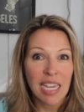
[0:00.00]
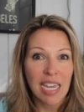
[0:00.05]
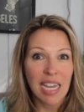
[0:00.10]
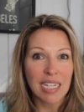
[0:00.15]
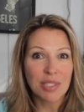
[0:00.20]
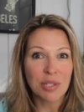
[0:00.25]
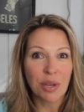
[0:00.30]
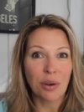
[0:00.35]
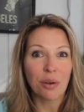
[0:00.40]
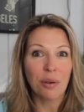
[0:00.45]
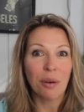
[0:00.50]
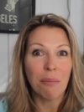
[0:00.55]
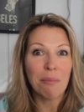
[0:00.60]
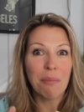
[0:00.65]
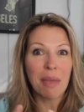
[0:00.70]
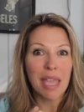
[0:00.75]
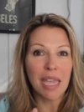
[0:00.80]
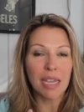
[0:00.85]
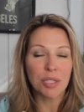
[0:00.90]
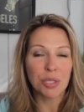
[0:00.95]
And so
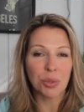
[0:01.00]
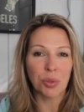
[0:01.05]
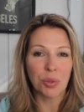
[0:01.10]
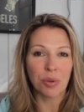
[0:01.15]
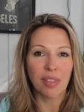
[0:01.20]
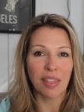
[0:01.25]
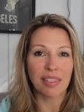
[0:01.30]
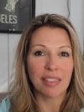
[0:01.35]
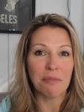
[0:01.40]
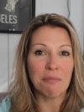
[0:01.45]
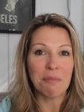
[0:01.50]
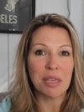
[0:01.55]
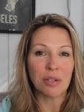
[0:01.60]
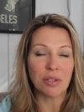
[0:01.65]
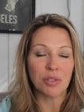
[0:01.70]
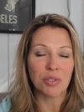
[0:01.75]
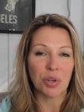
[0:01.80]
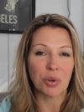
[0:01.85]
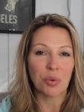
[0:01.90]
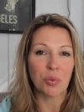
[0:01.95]
make sure that the
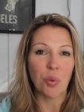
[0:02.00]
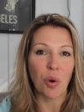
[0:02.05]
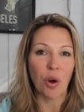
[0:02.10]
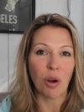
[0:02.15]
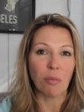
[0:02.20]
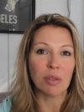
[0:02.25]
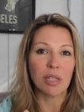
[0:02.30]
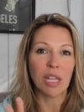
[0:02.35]
meals are warm.